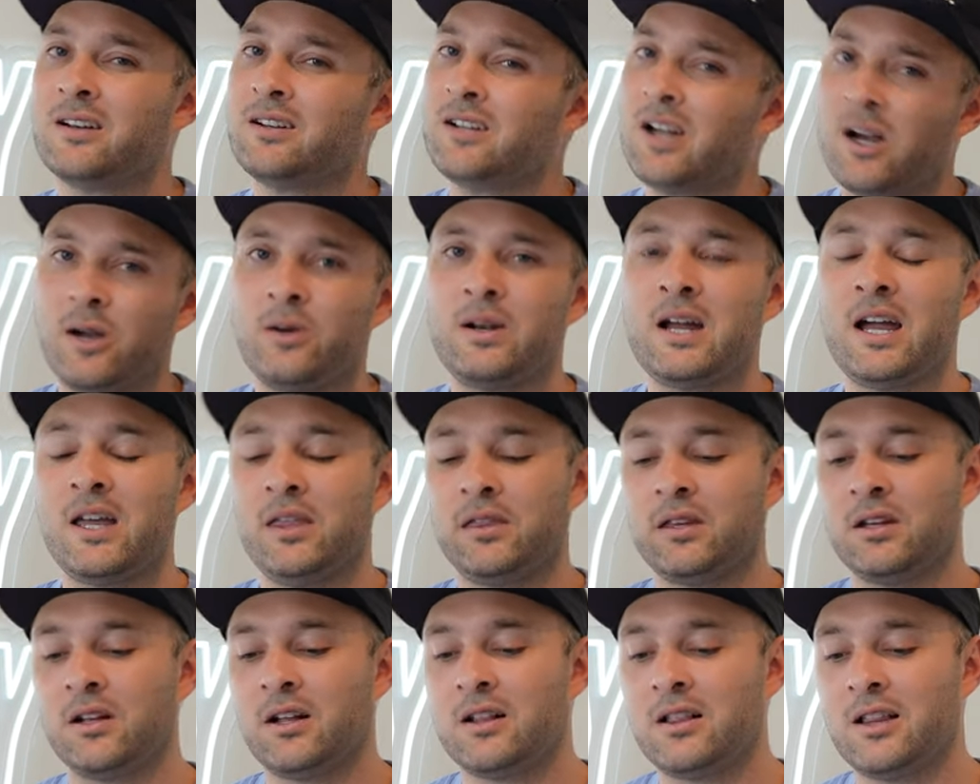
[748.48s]
no
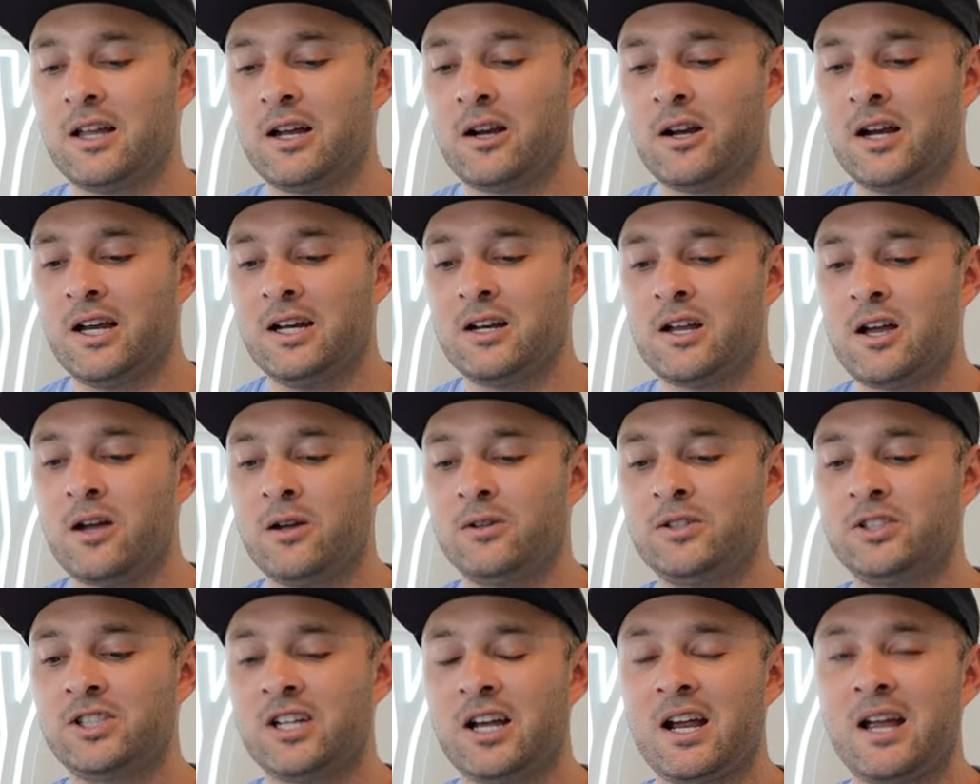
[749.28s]
Nathan Cleary, no
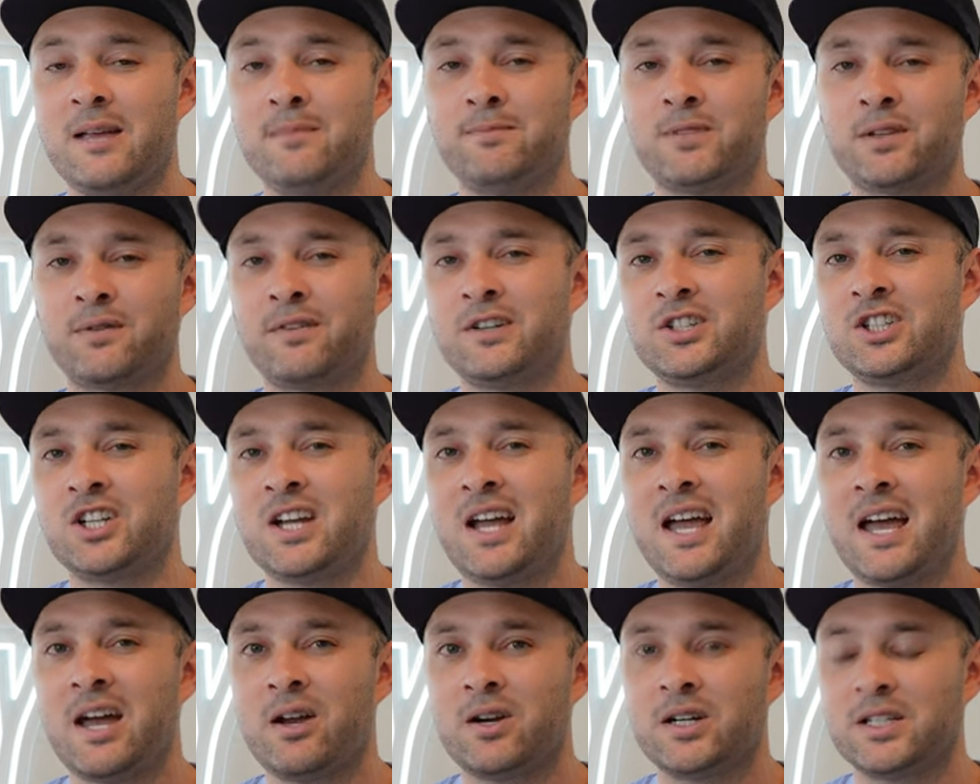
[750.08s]
James Fisher
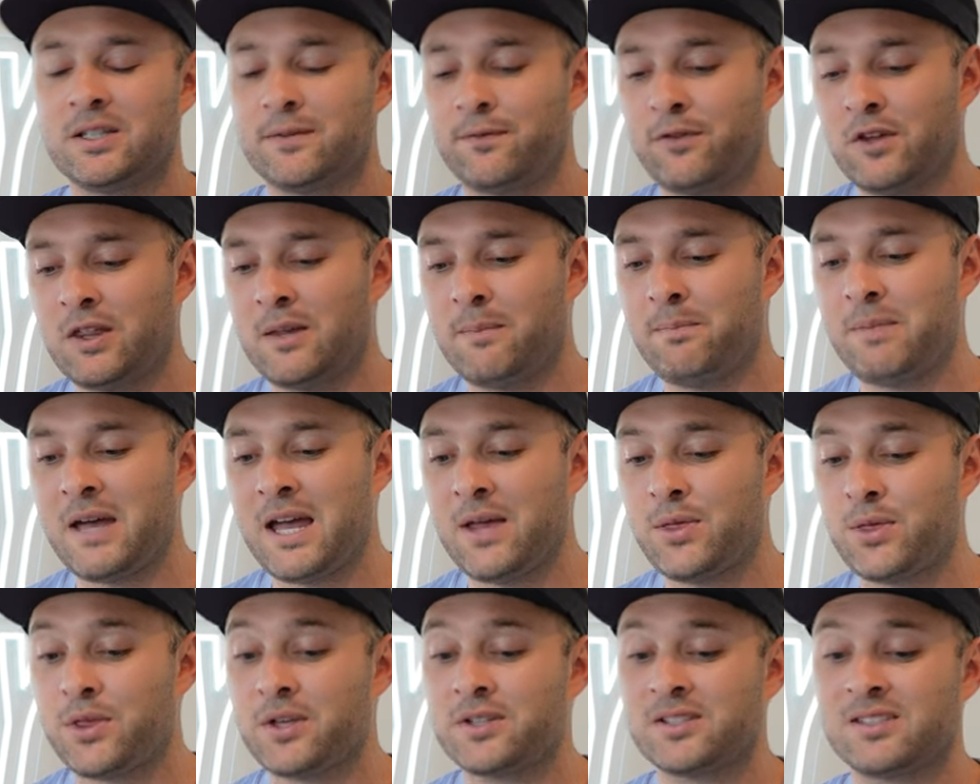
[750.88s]
Harris for the
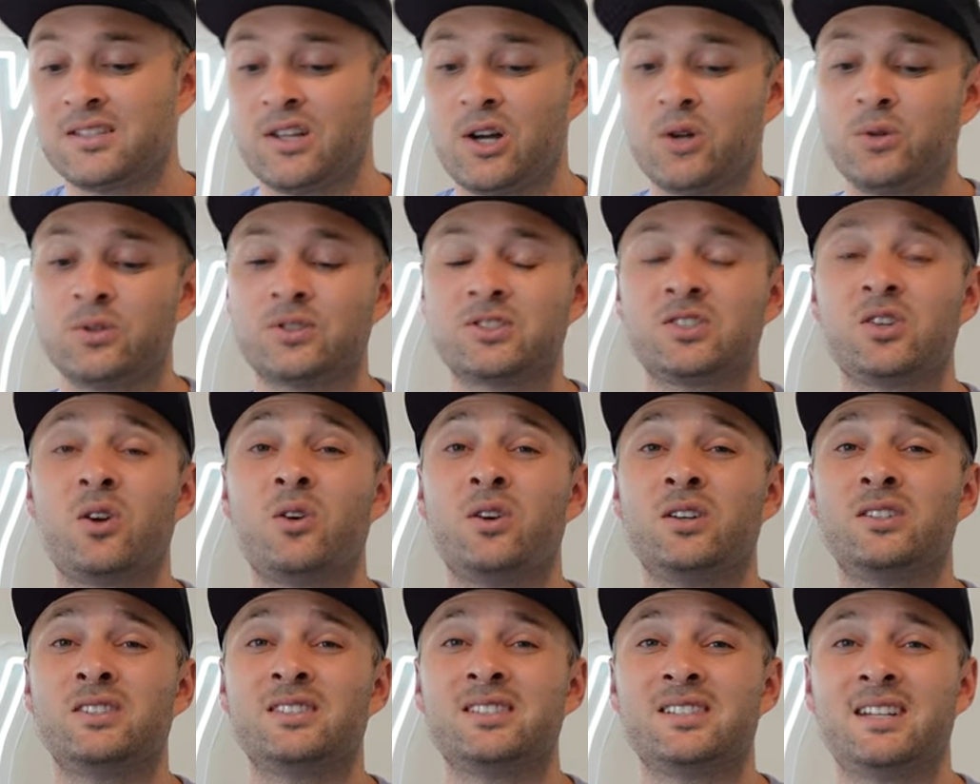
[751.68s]
Panthers, no
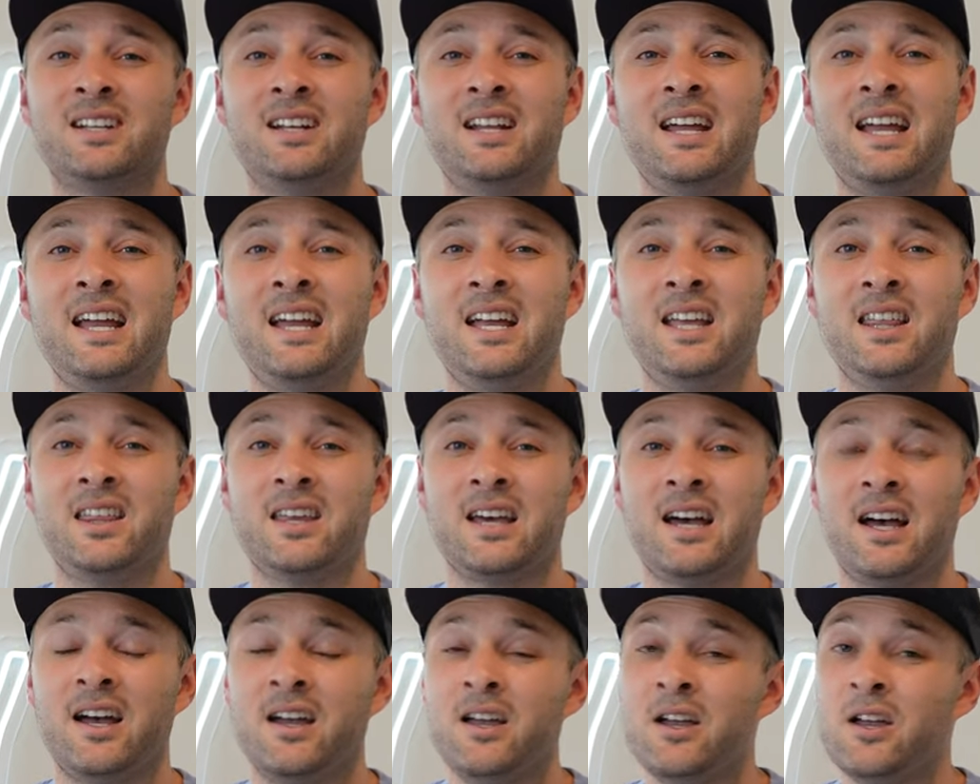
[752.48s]
Sorensen
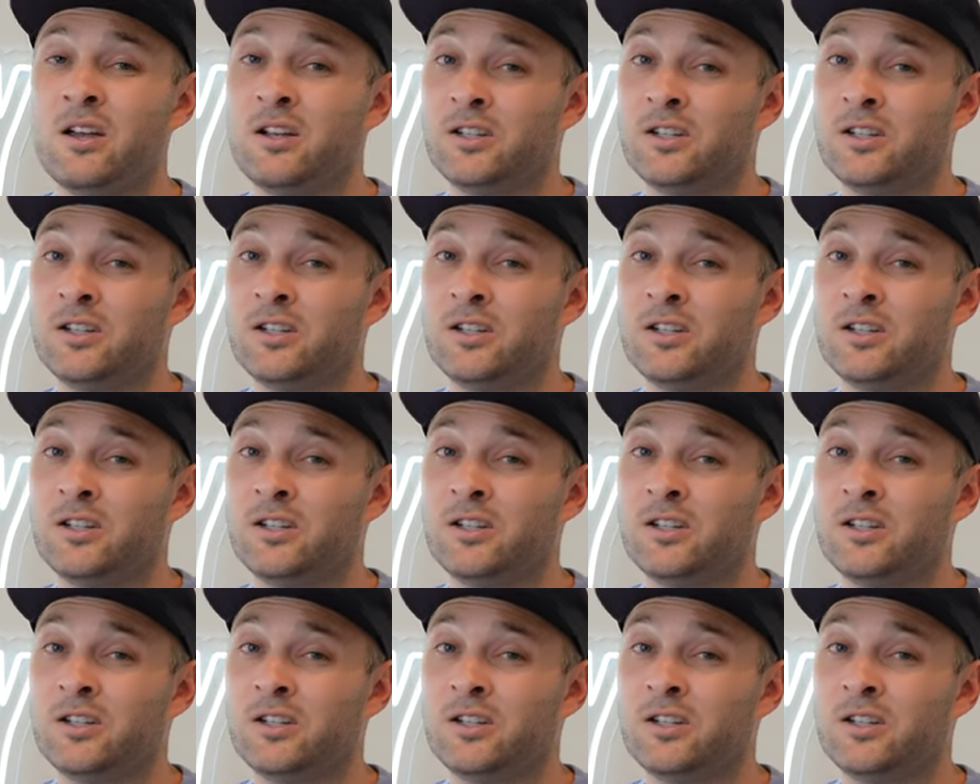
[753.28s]
either.